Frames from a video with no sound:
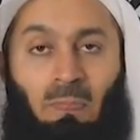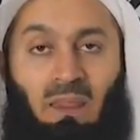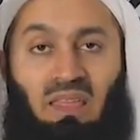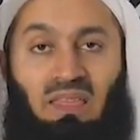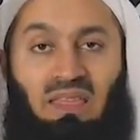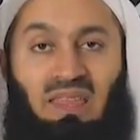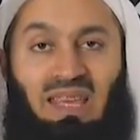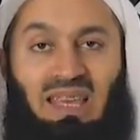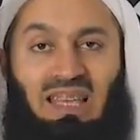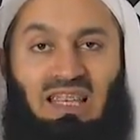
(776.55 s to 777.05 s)

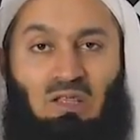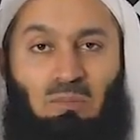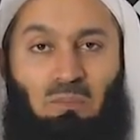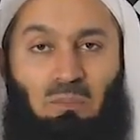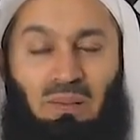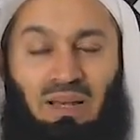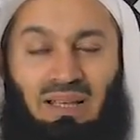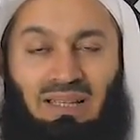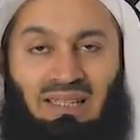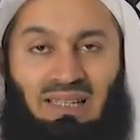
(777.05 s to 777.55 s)
these
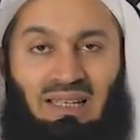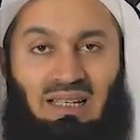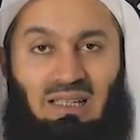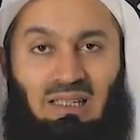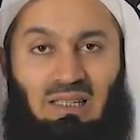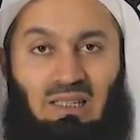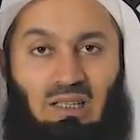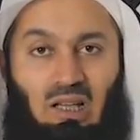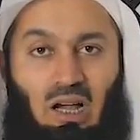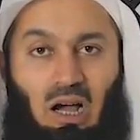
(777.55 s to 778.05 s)

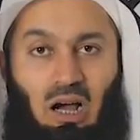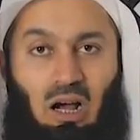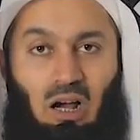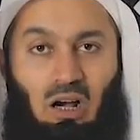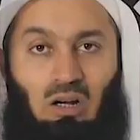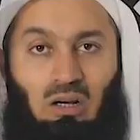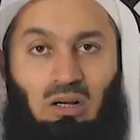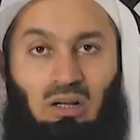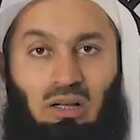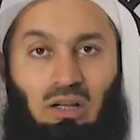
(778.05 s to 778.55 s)
blessings
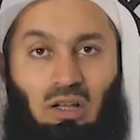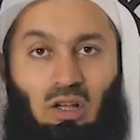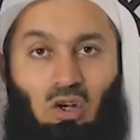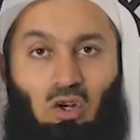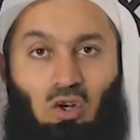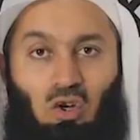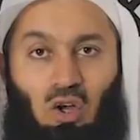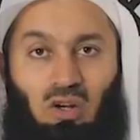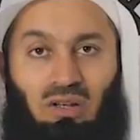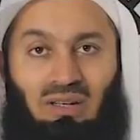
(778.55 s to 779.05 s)
are
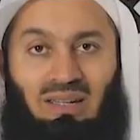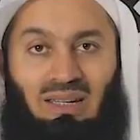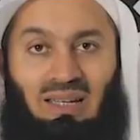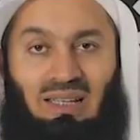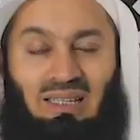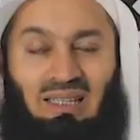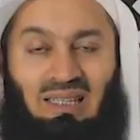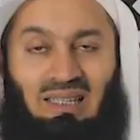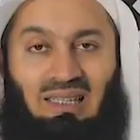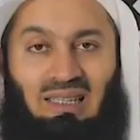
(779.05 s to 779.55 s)
not
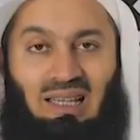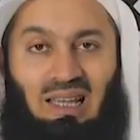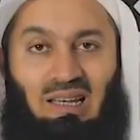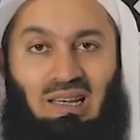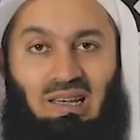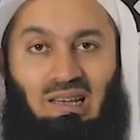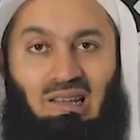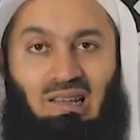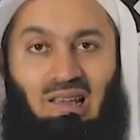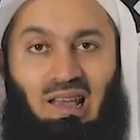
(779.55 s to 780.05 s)

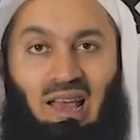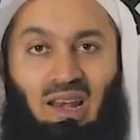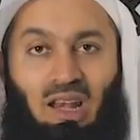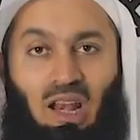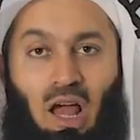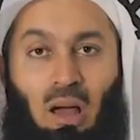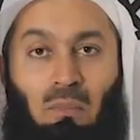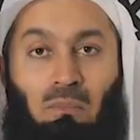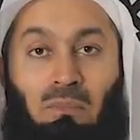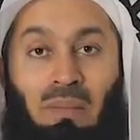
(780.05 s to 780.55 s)
necessarily an
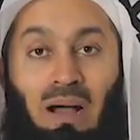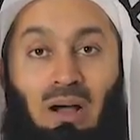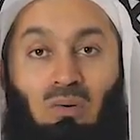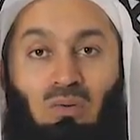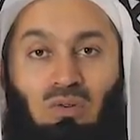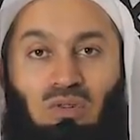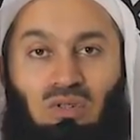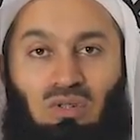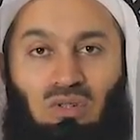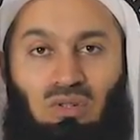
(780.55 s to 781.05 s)

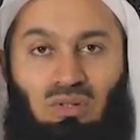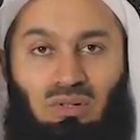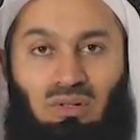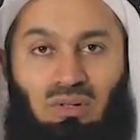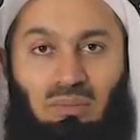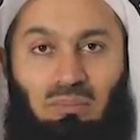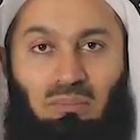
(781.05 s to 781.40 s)
amount,